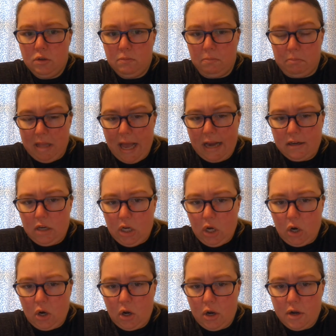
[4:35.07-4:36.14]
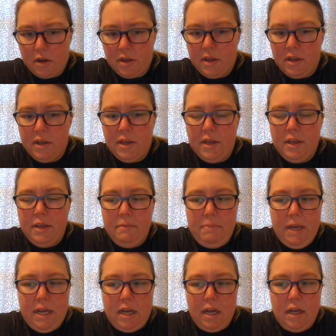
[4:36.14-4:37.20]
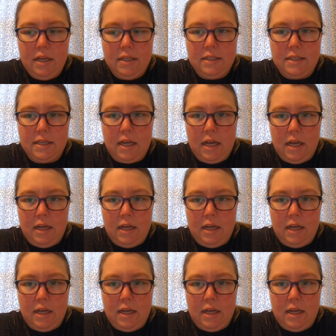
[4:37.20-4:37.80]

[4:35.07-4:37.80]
black card because